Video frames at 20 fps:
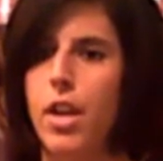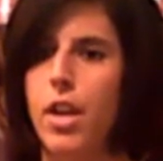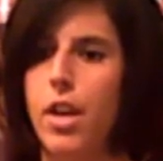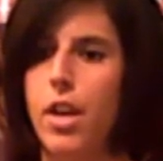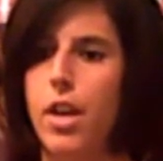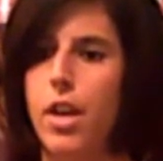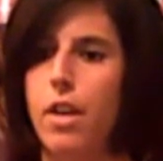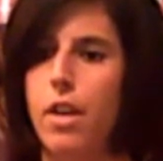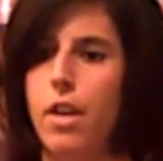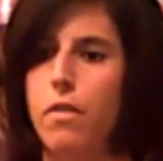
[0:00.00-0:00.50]

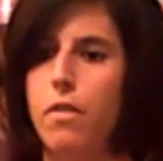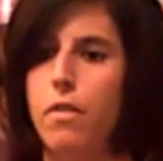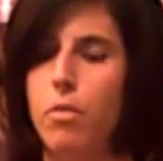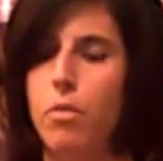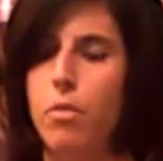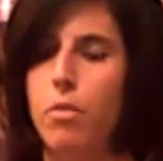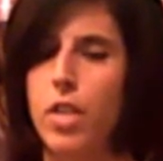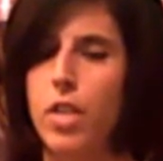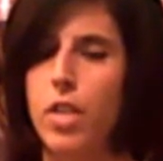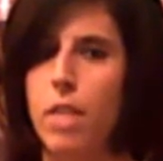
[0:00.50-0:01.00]
of the
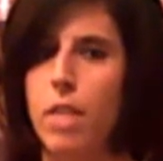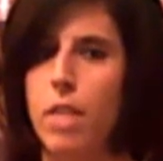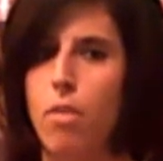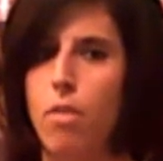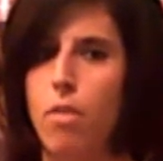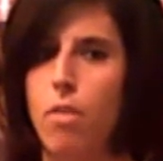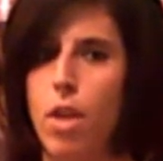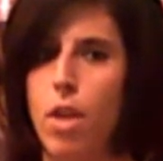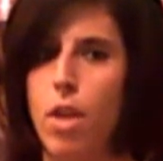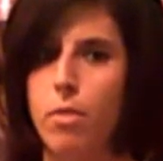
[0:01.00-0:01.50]
presenting
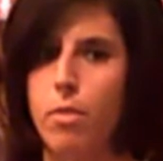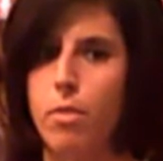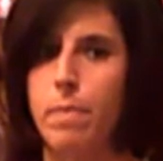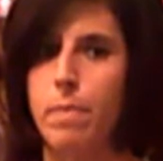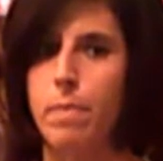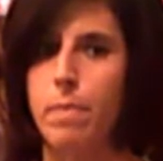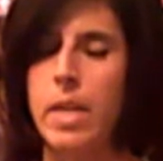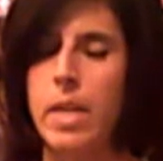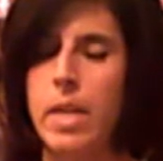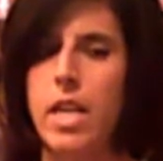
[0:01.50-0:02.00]
problem
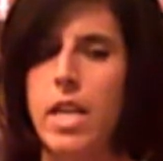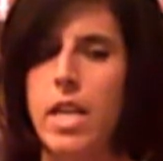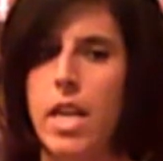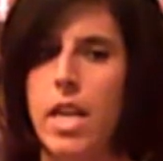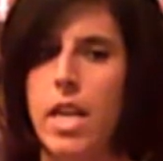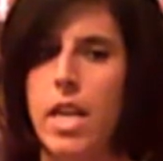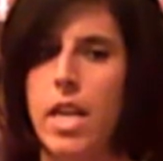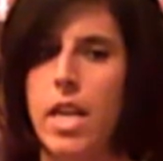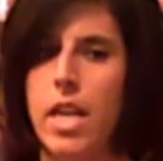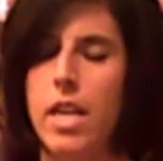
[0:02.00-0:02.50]

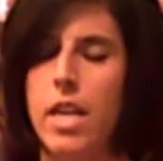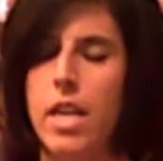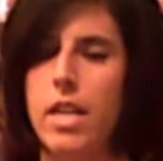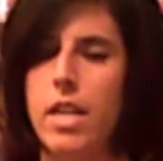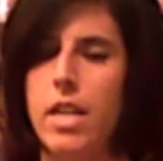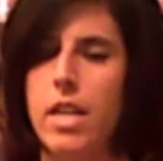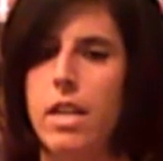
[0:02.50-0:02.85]
and